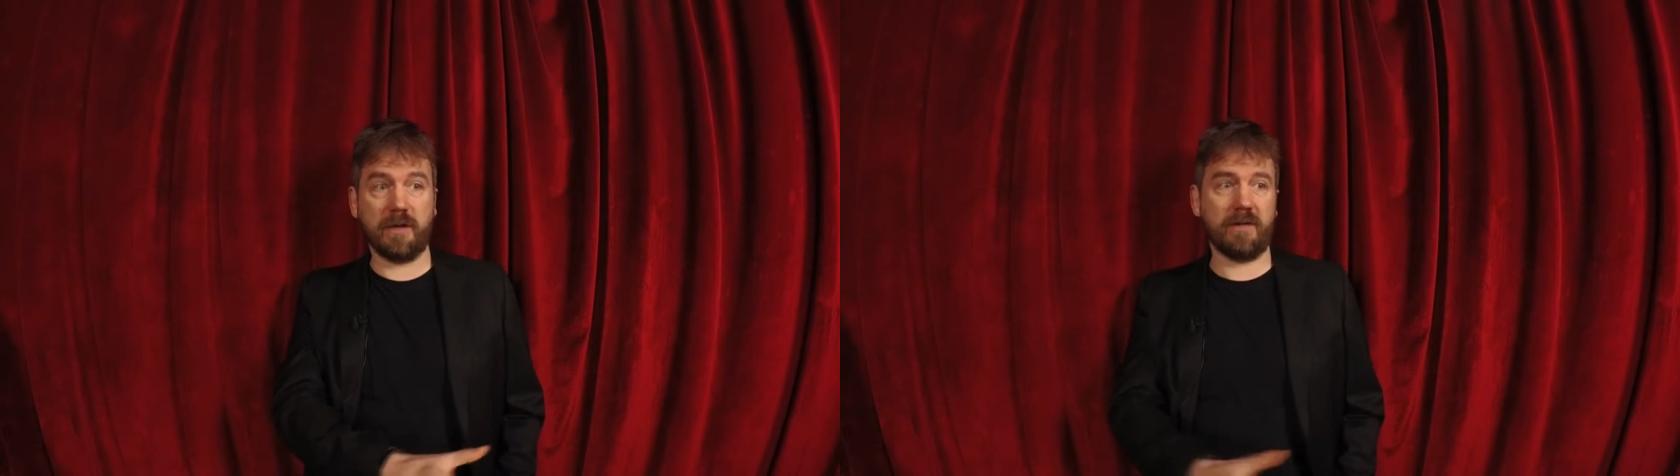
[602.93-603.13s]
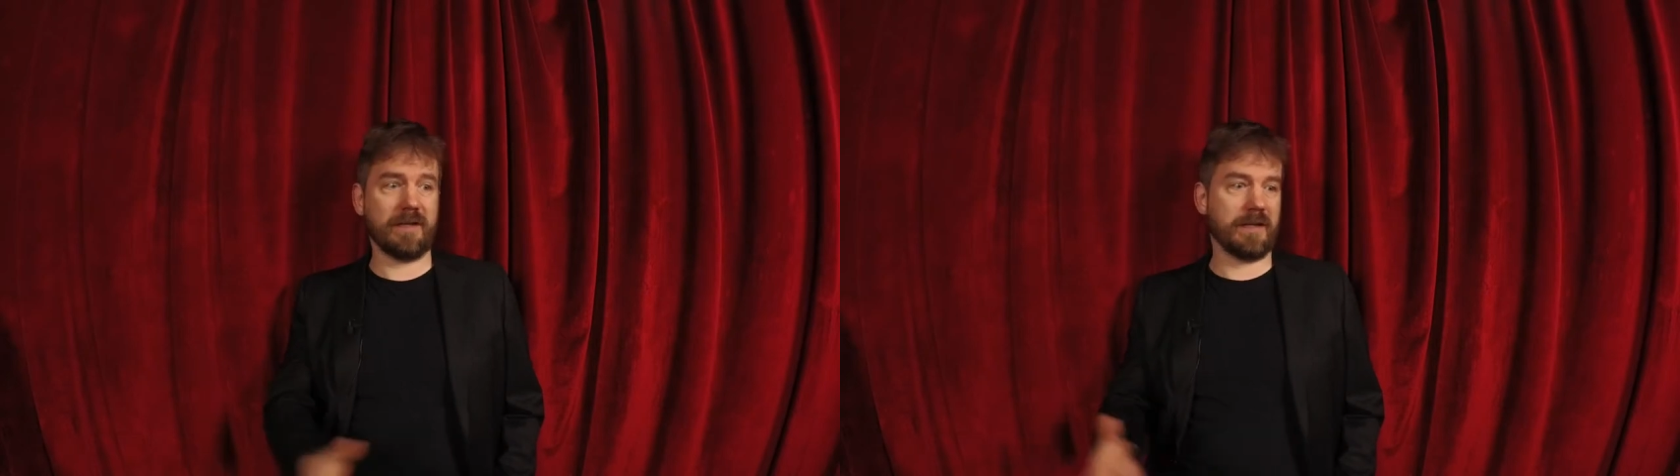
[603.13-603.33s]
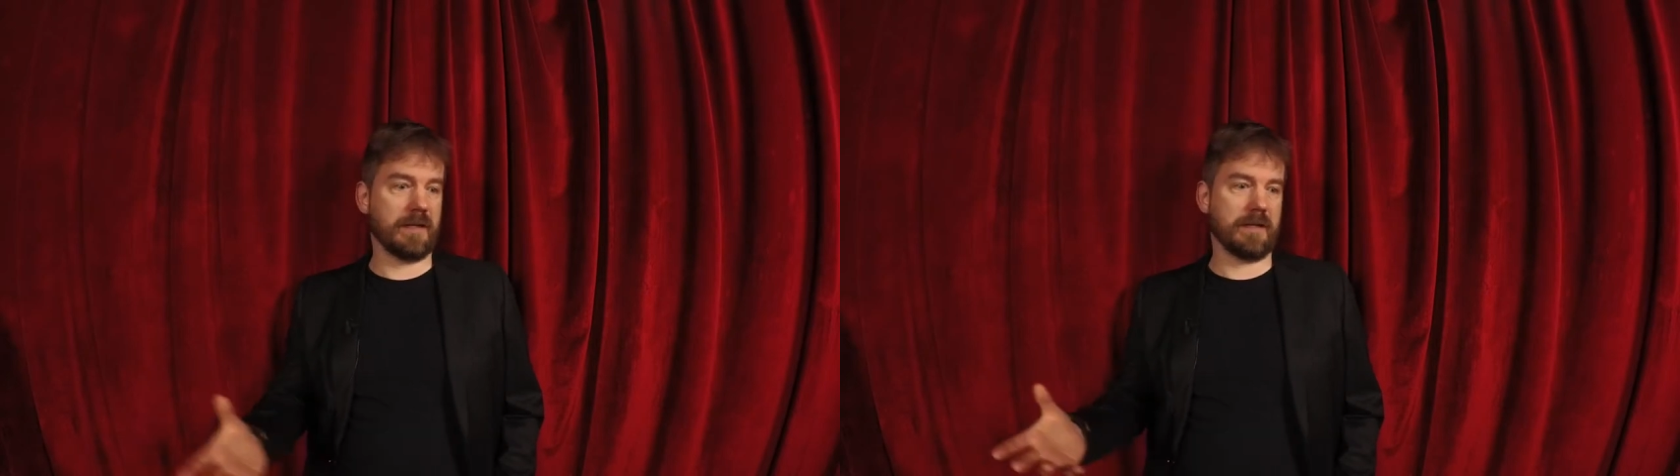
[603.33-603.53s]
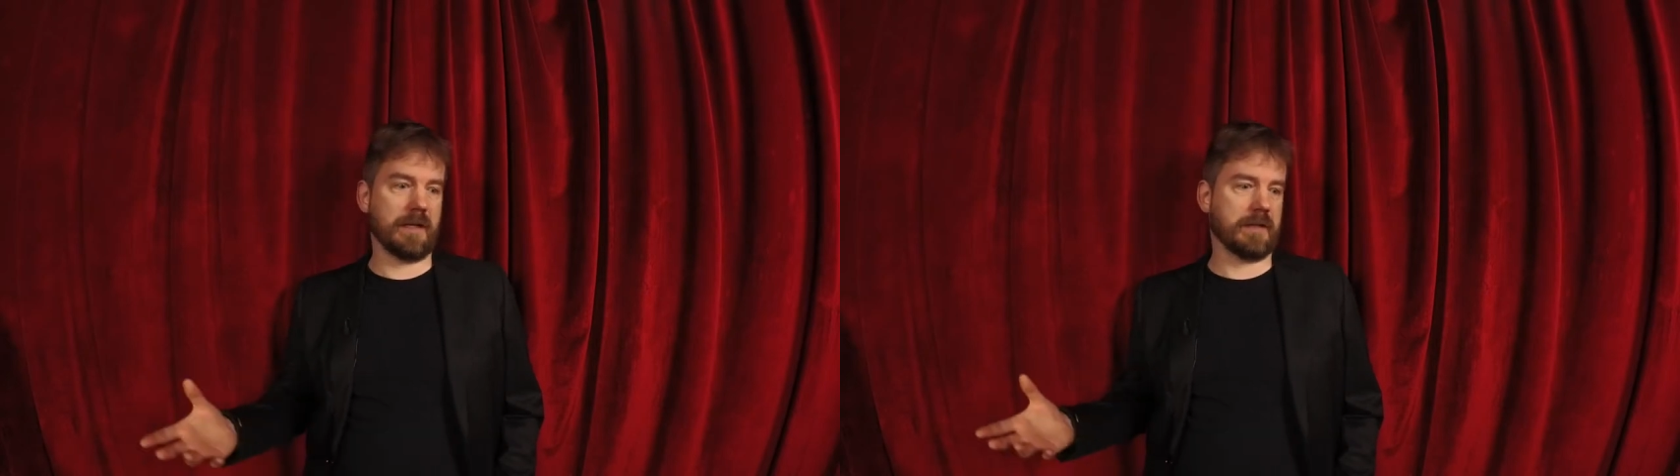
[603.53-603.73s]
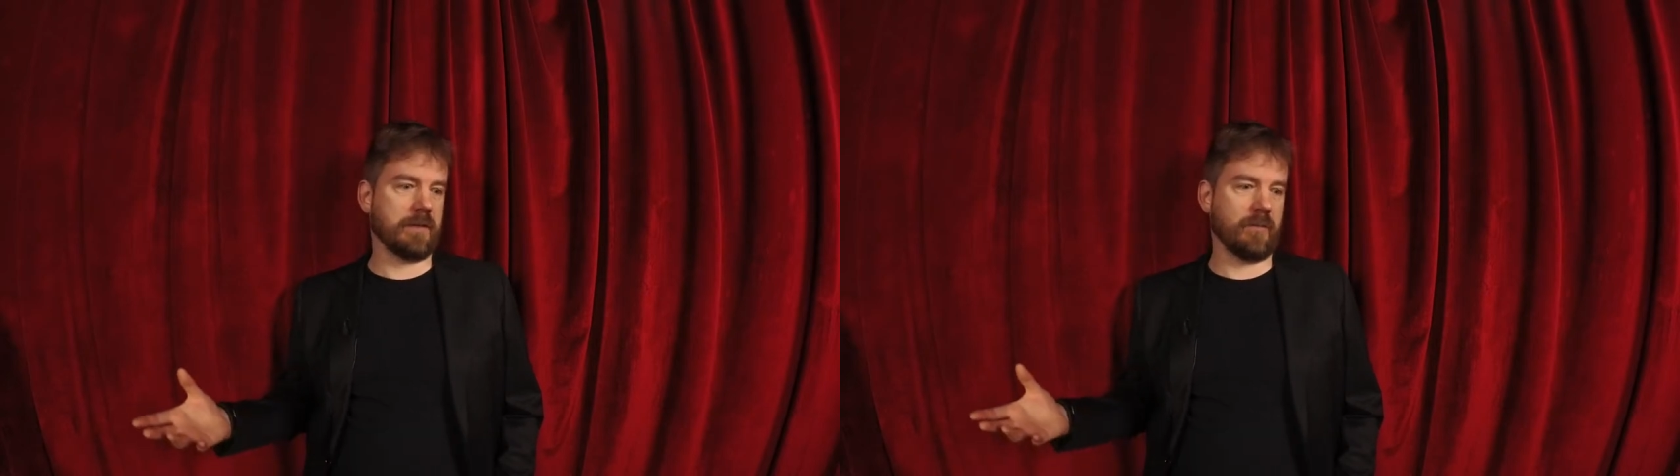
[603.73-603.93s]
No, he didn't
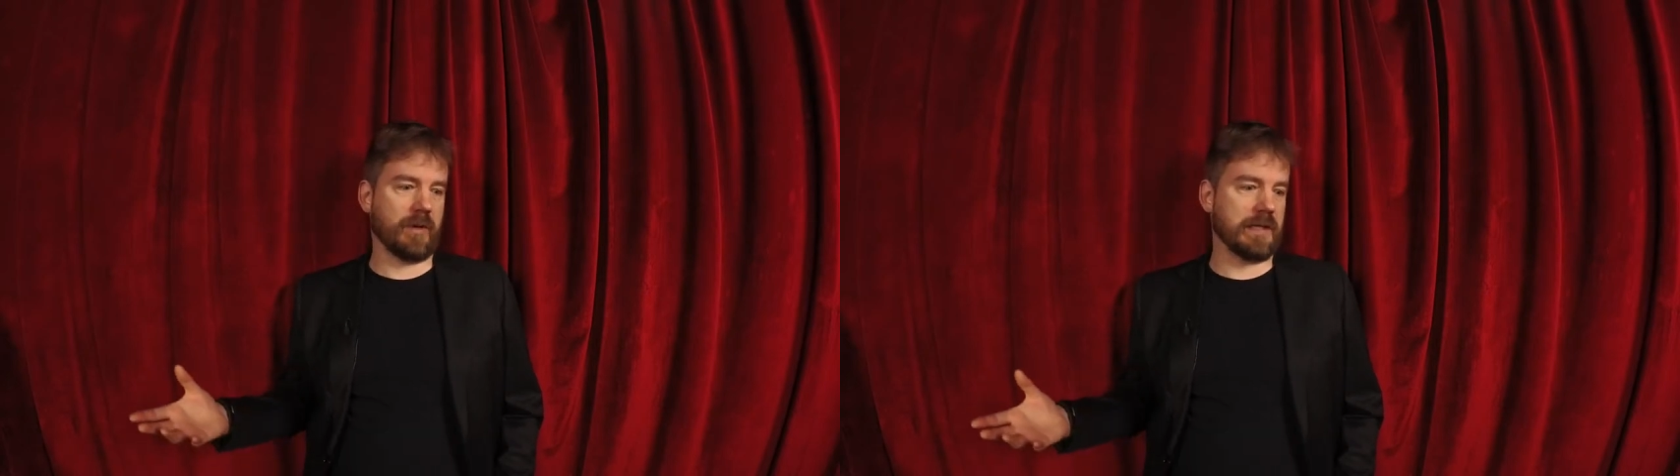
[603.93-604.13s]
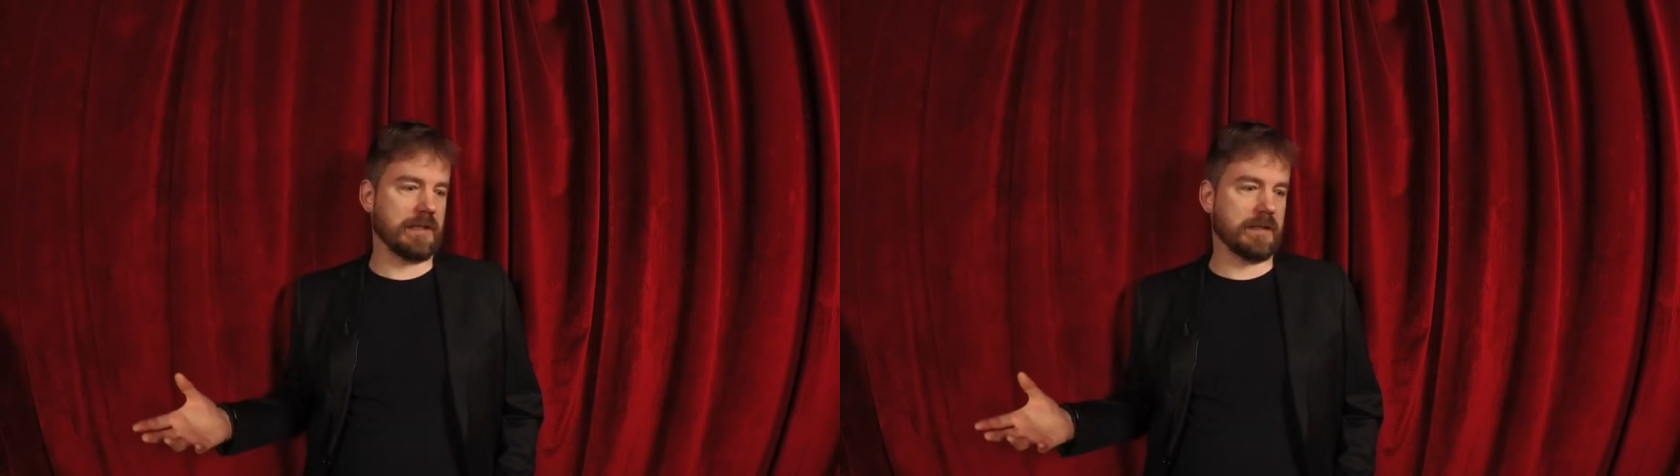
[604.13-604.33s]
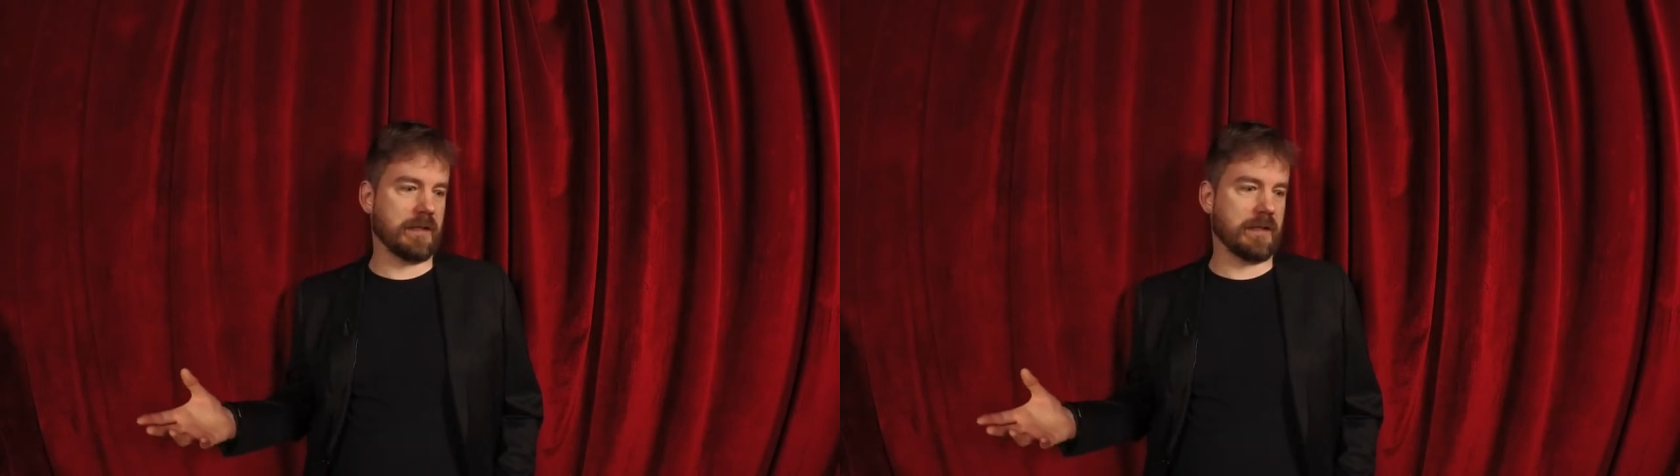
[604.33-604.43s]
take the bracelet.